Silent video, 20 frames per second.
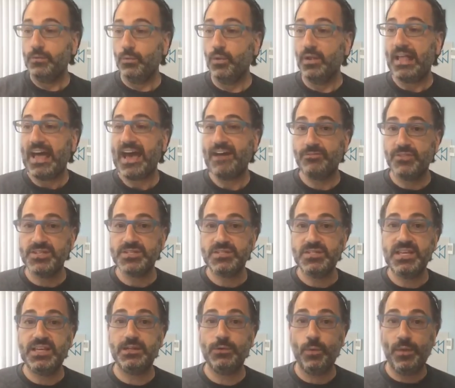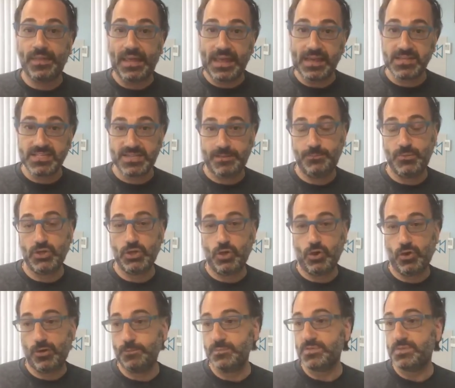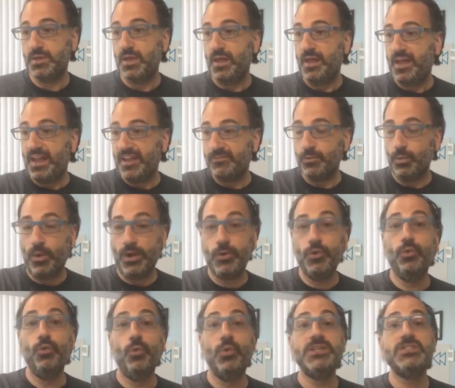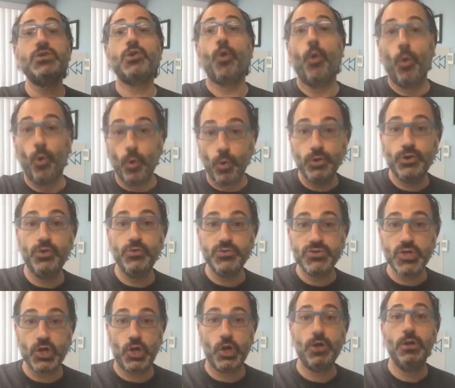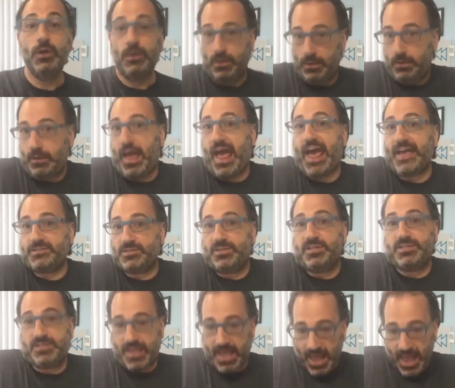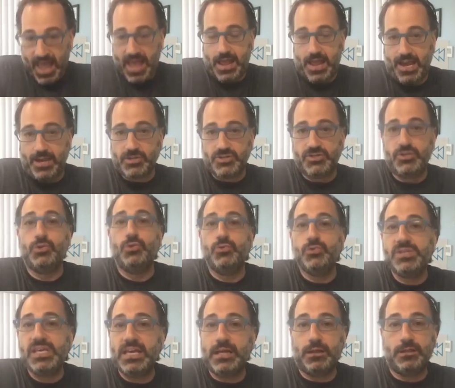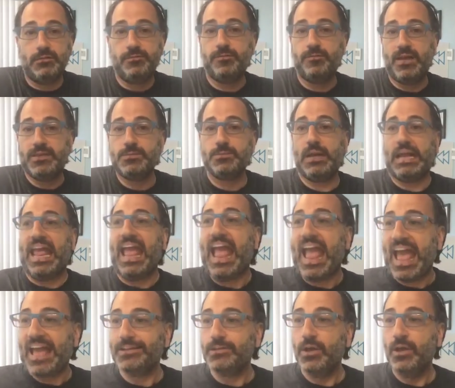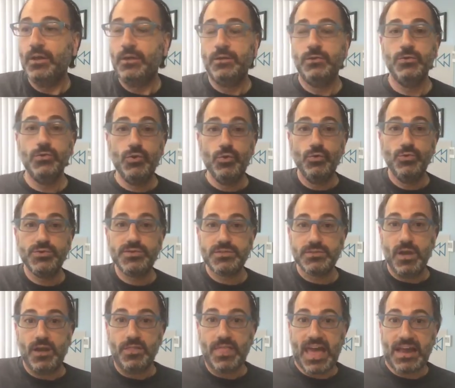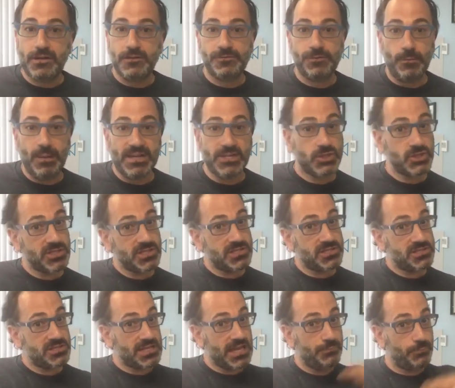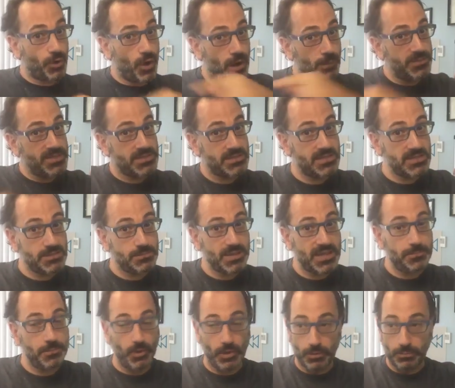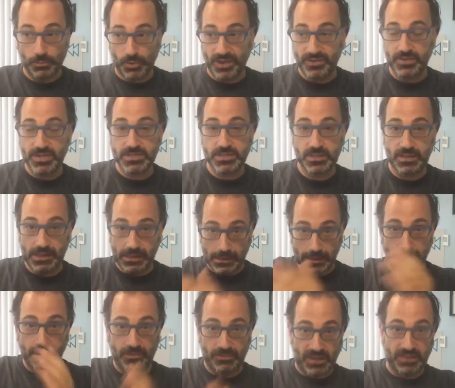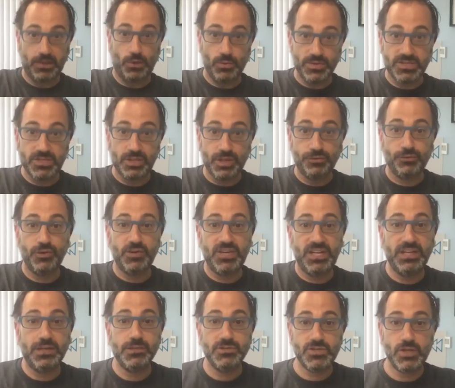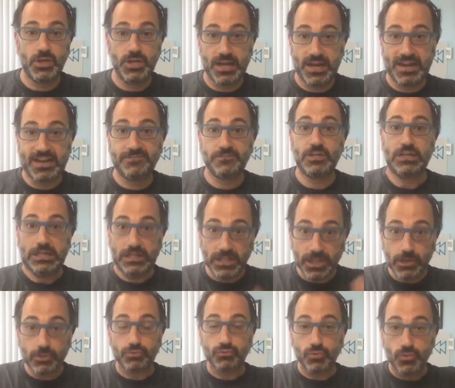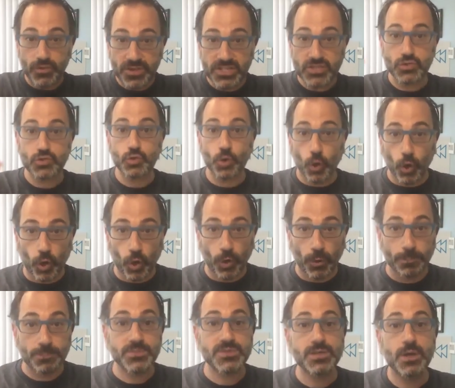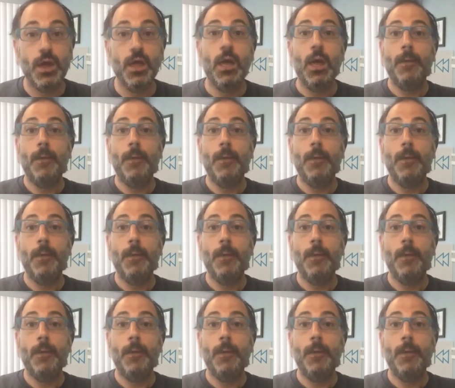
will have this deal when they accept the terms. Everyone who was an old user has to say, hey, here's the new deal. Facebook can't use that information since they promised these people previously that there was a different deal. So you're going to have to click through this terms